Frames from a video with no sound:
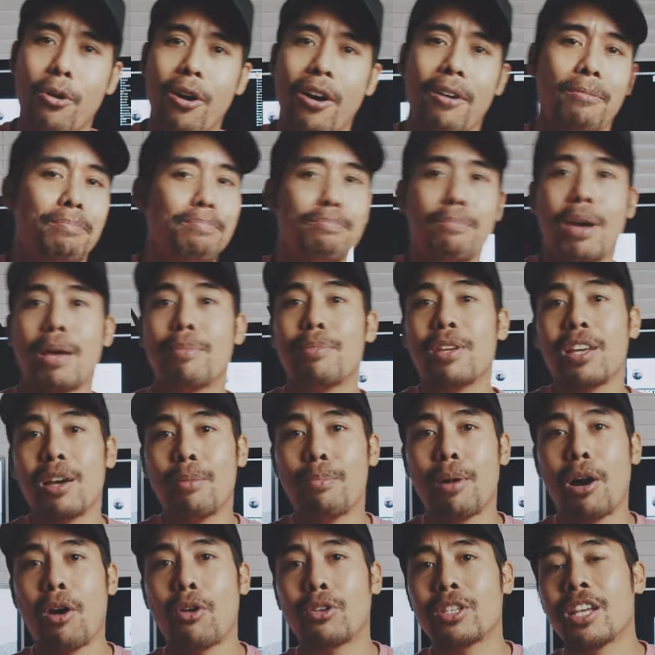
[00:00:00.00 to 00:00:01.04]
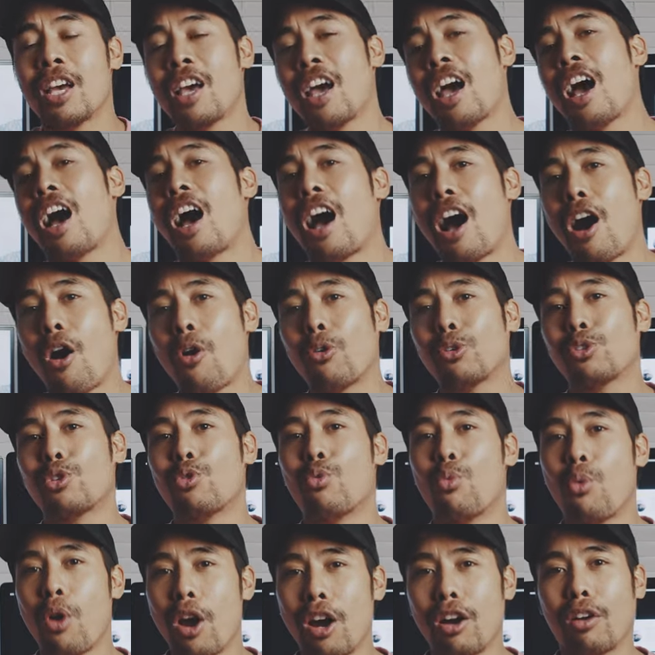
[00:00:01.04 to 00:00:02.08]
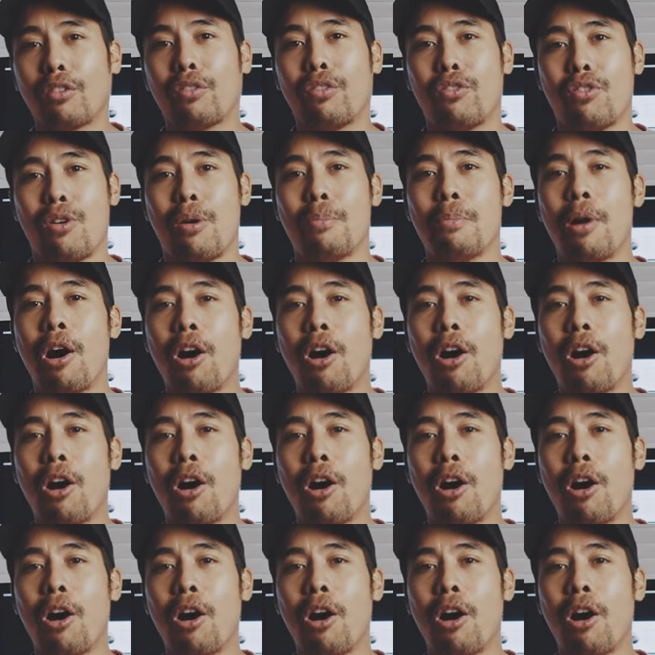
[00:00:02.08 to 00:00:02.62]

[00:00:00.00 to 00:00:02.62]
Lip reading: or maybe about how to work from